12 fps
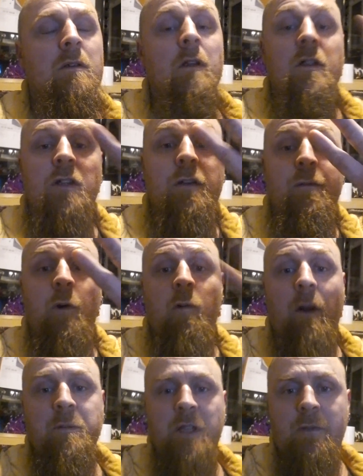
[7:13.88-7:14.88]
No, there's only 4
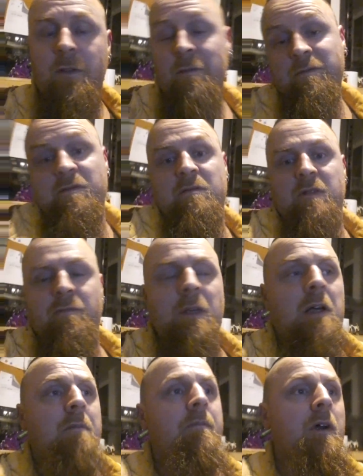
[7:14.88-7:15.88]
reps left. Even
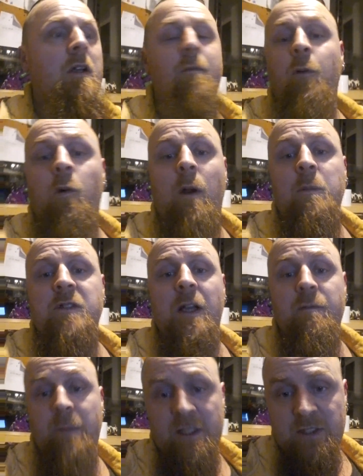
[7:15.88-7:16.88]
better. Only 4 reps
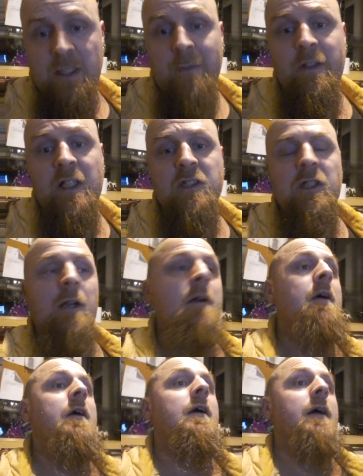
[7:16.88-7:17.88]
left. Makes it even easier.
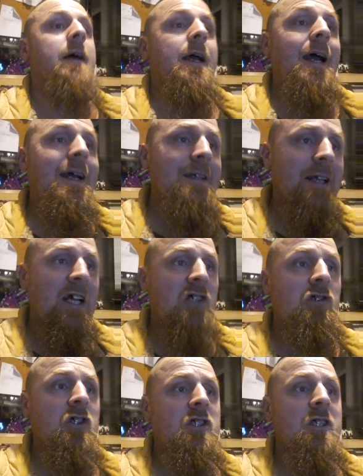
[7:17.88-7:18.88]
Add an
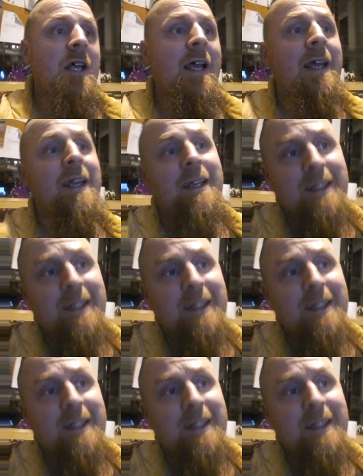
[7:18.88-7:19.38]
extra set.